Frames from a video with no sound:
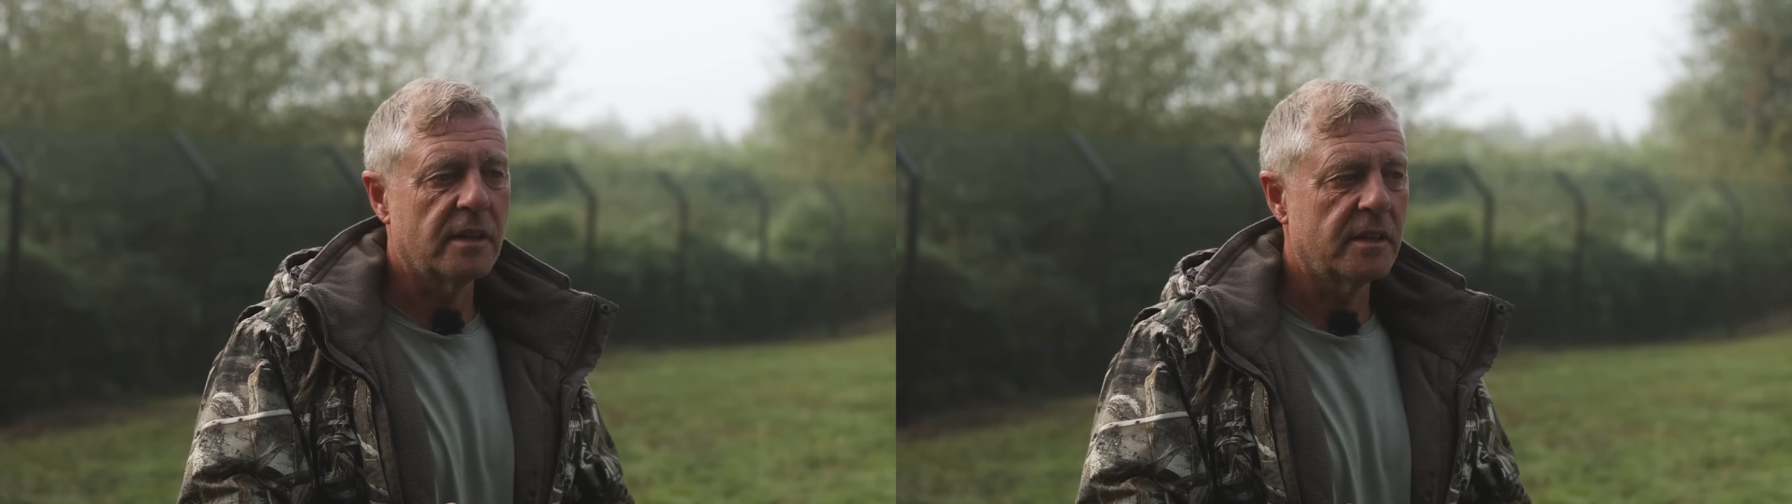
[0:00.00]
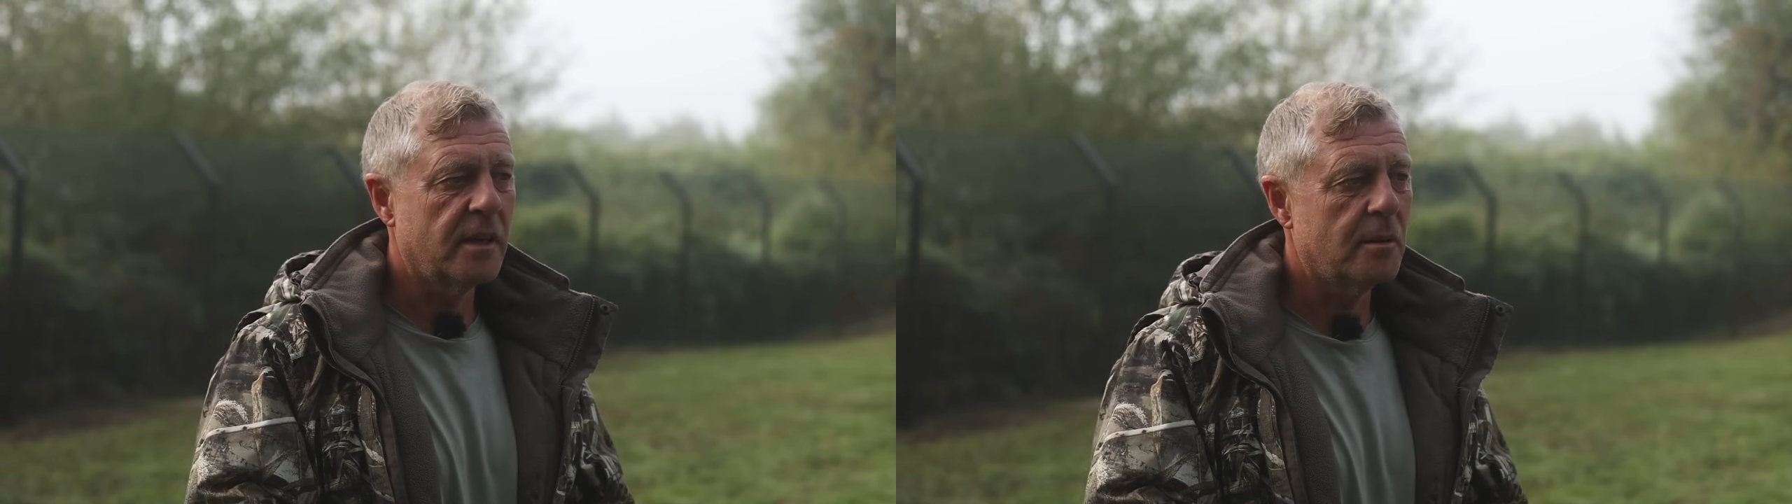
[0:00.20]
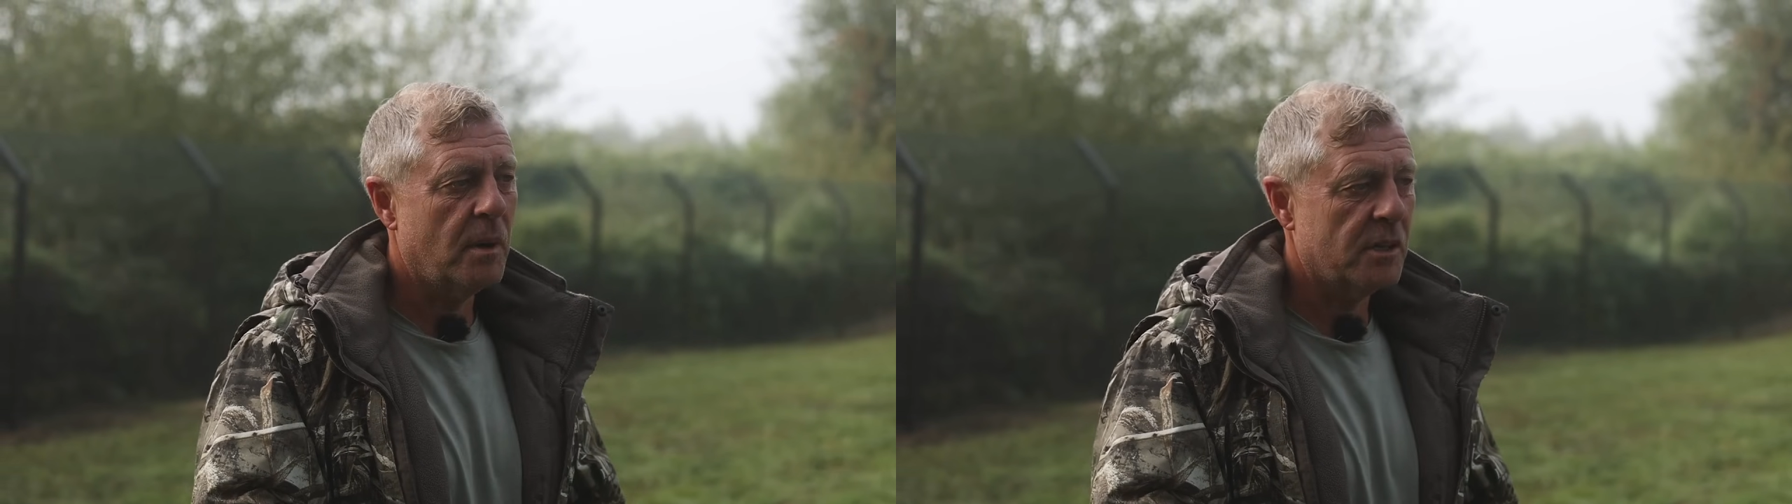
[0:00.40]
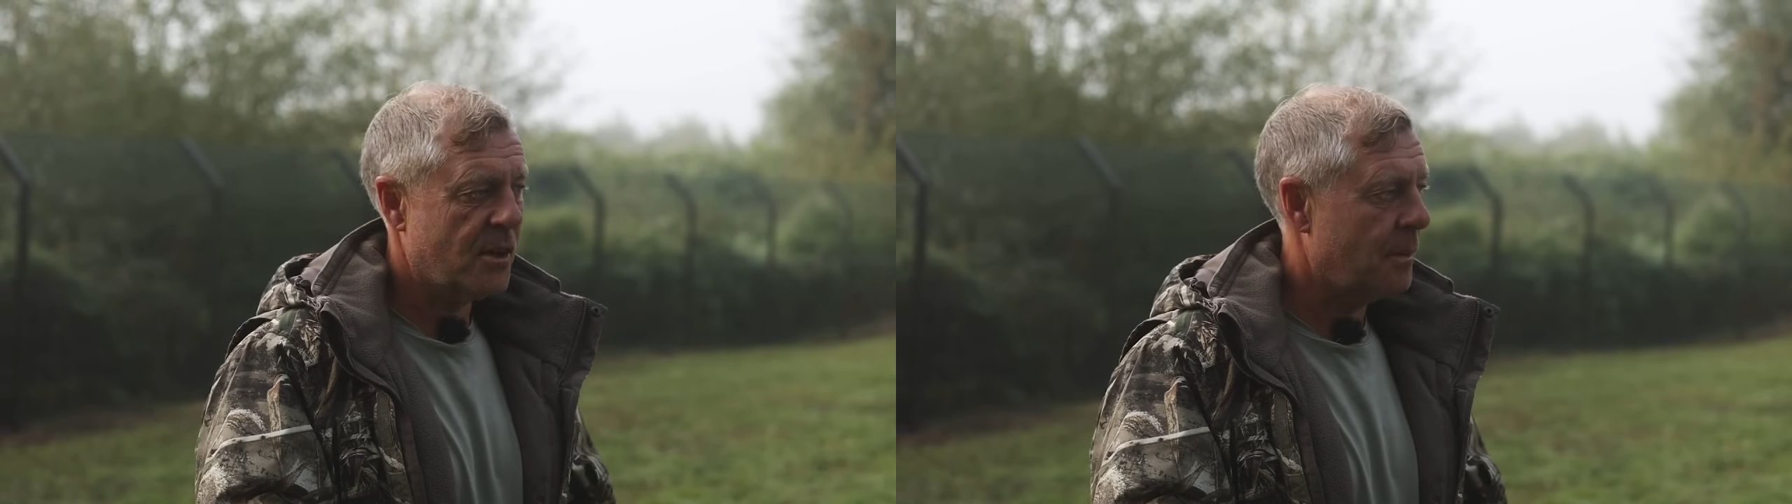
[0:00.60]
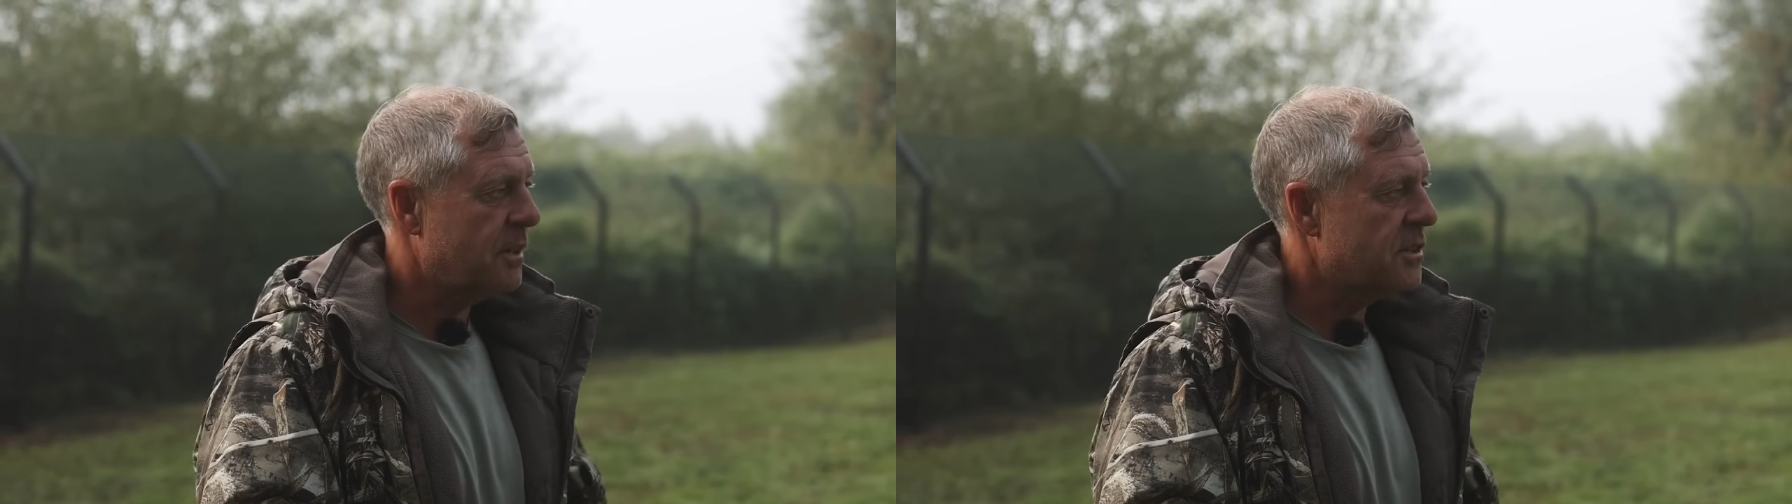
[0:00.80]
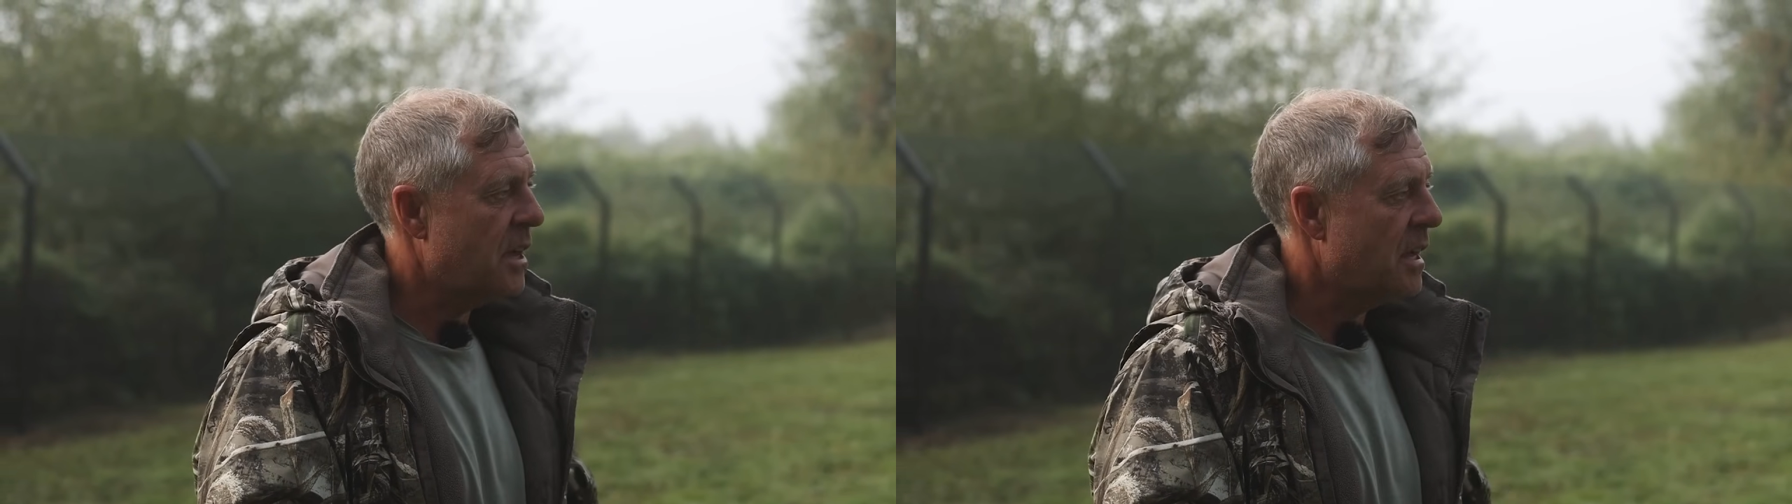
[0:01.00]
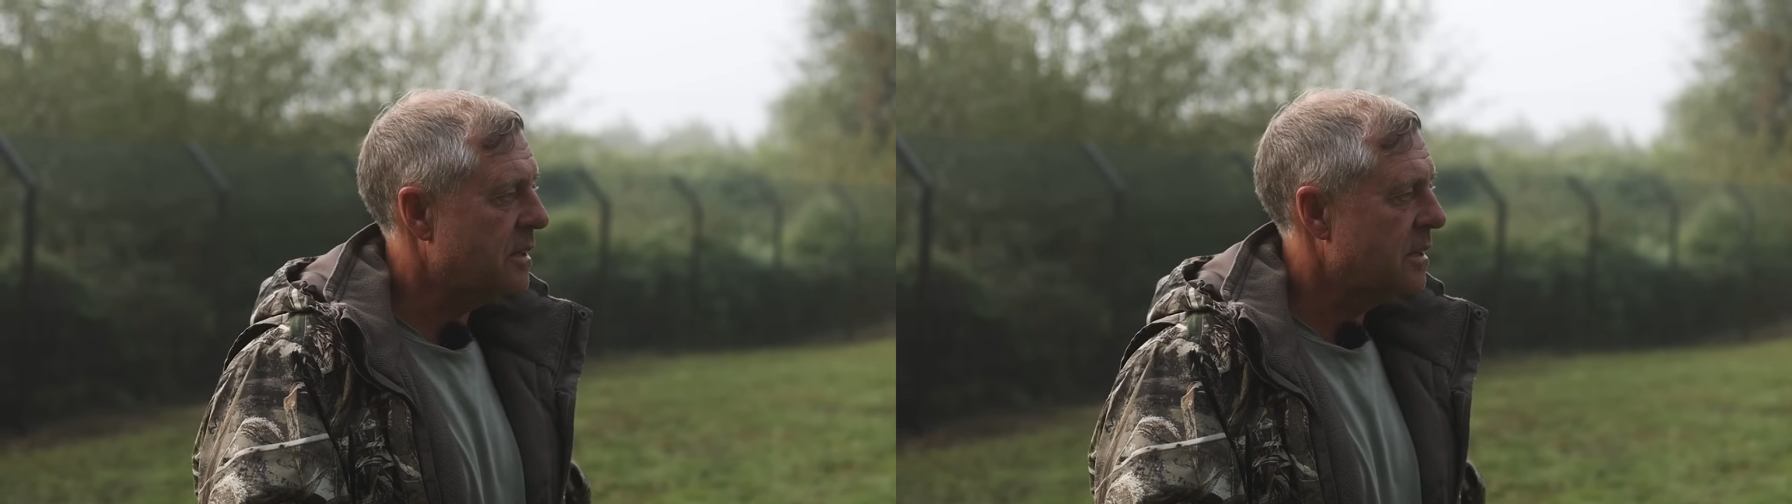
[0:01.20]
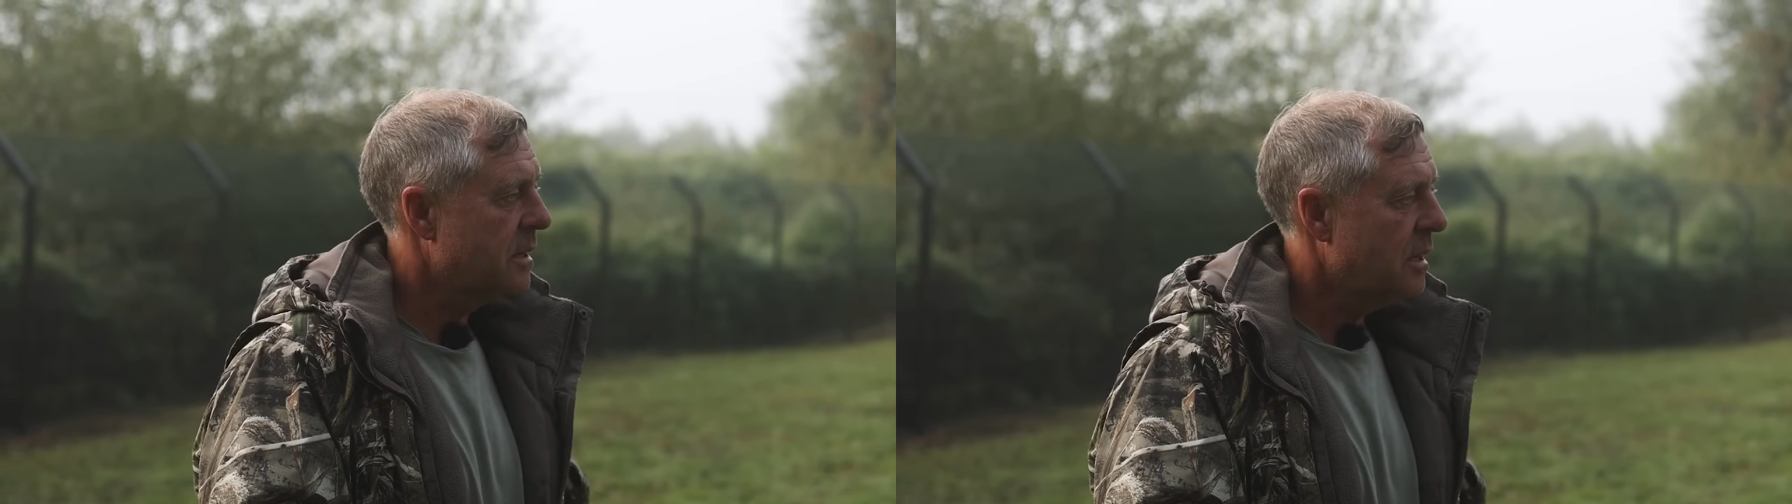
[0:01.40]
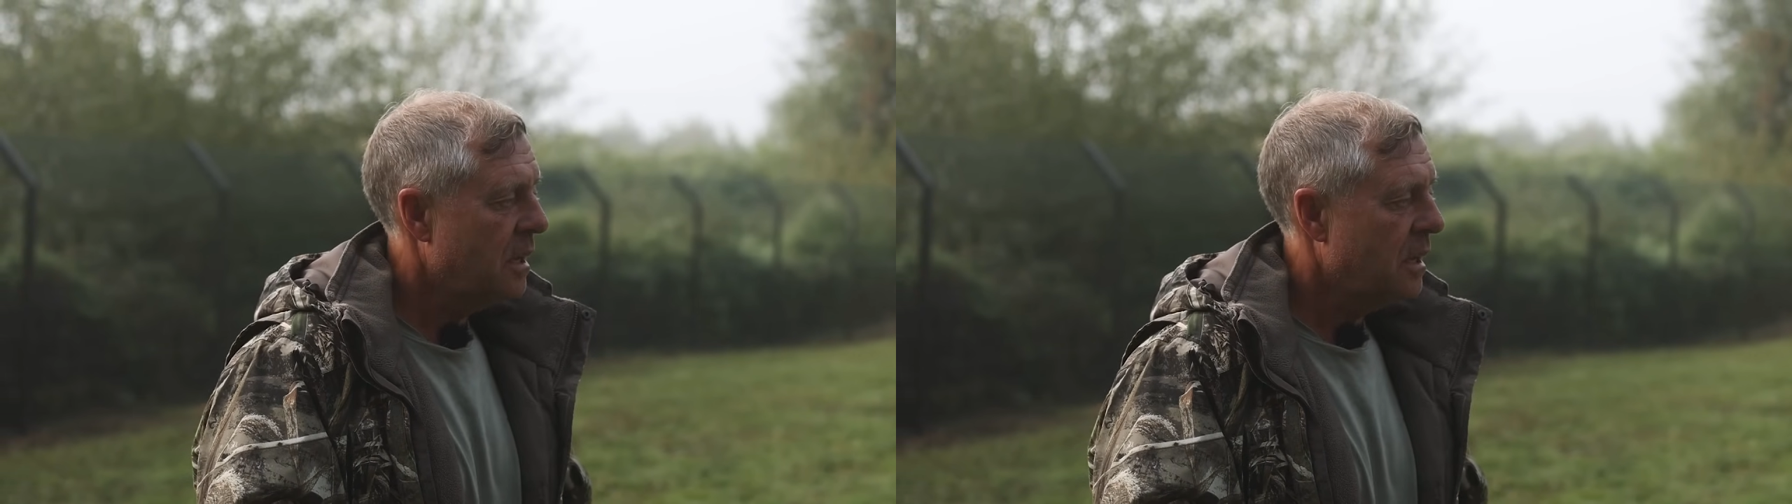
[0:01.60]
didn't hear much up this end.